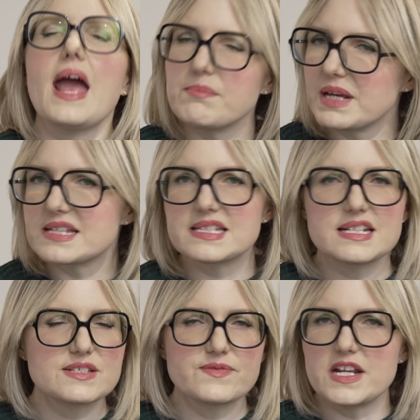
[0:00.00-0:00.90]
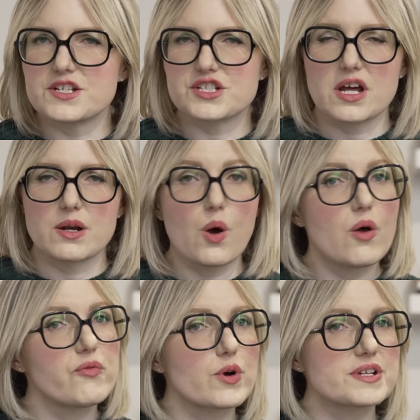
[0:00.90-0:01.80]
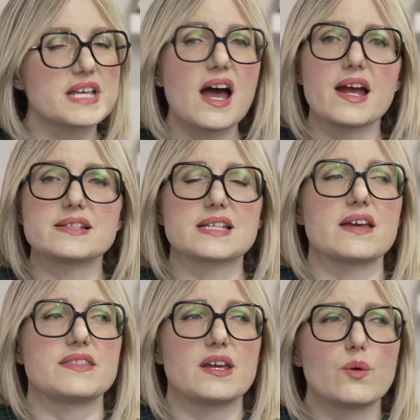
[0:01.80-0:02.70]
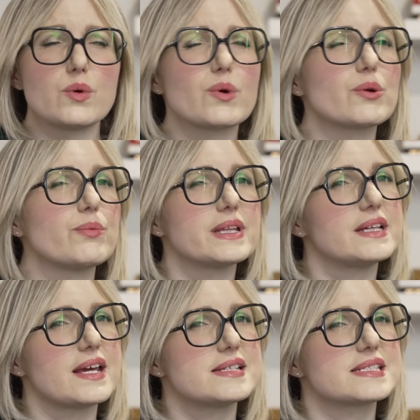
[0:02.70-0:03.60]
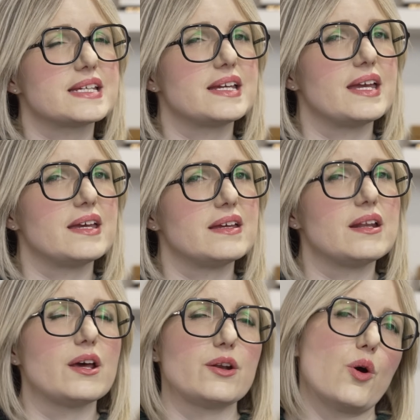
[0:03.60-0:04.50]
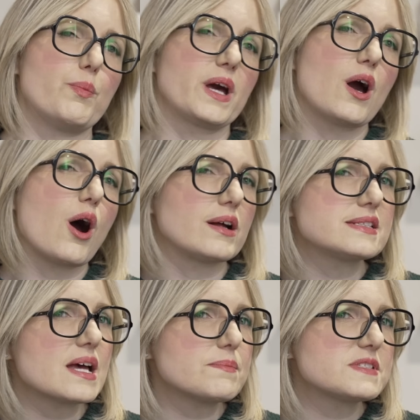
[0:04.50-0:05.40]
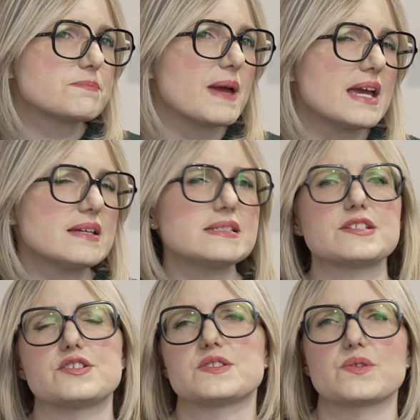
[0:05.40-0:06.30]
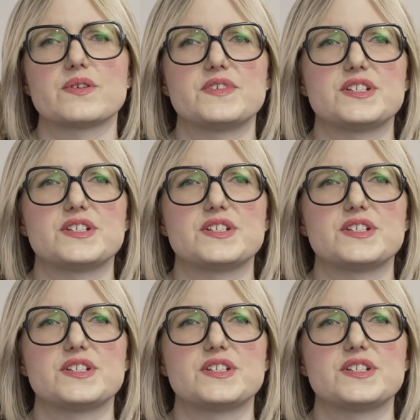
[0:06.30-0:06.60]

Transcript: And because it is finished on all four sides, I think it would work really nicely in an open concept space to sort of